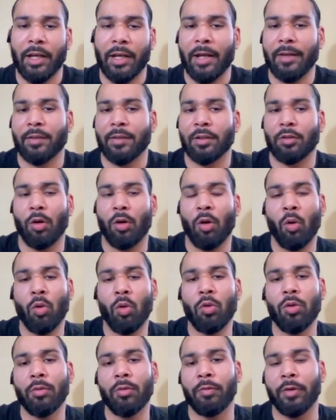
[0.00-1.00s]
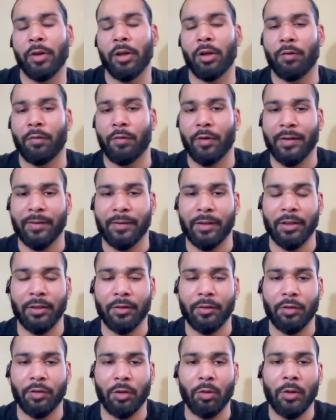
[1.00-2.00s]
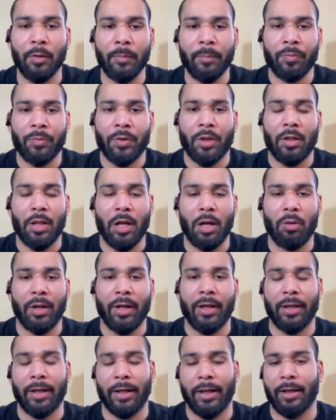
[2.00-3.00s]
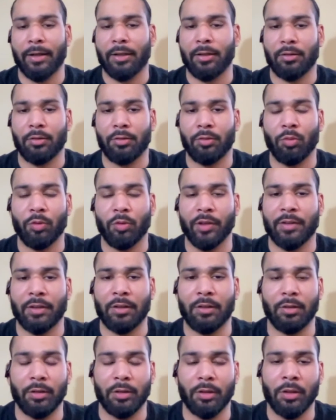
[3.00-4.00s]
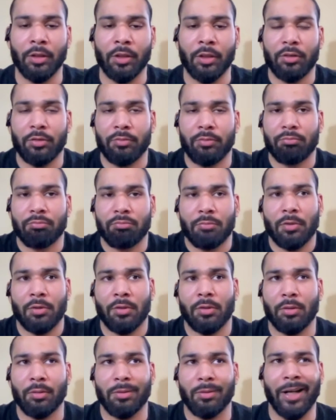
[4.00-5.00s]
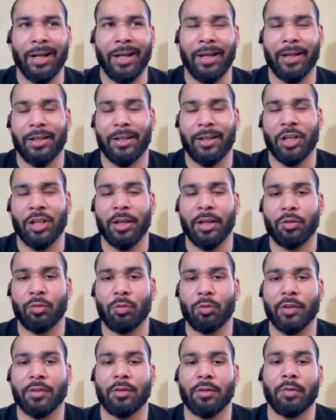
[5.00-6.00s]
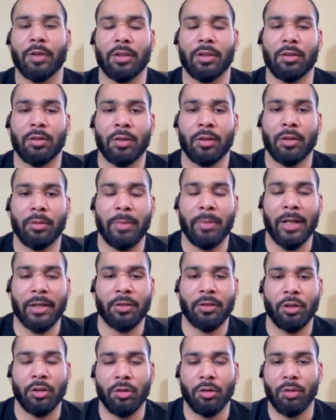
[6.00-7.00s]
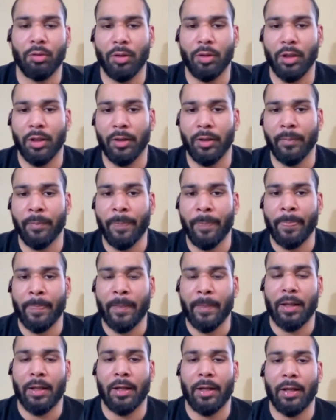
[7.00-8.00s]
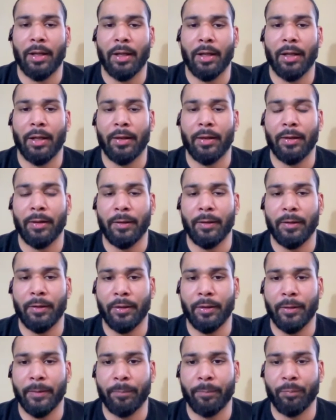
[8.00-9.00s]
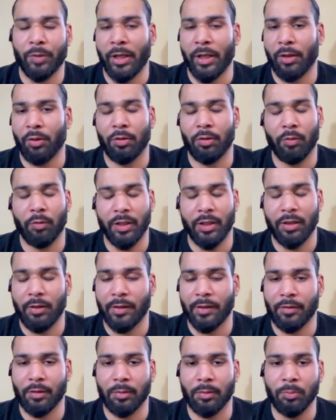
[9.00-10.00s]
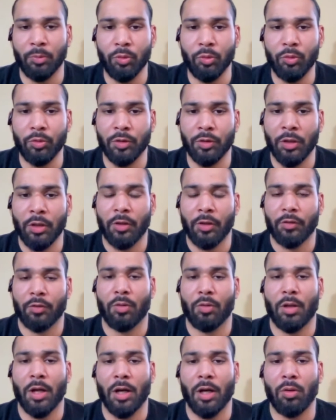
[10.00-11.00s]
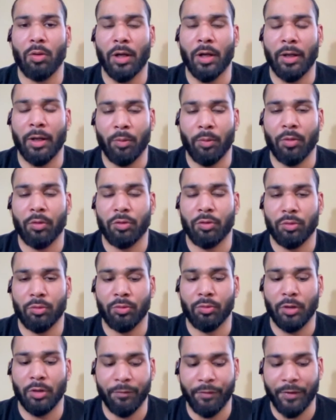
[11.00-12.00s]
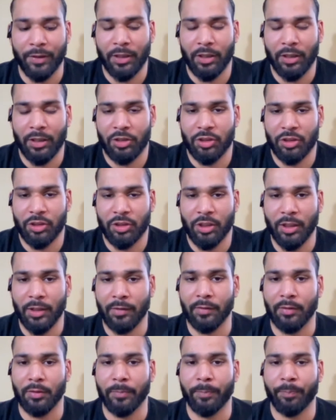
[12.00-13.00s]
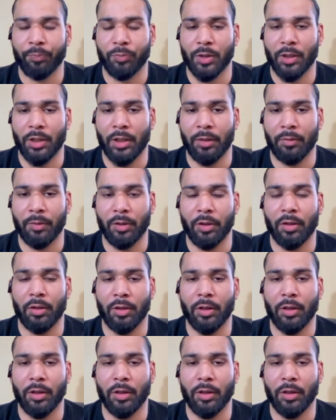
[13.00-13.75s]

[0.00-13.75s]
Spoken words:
has his own way of wrestling. So now I had to wrestle. I had a chance to wrestle with Matt Cardona, and I already wrestled Moose. So now I want to, if I get a chance, I want to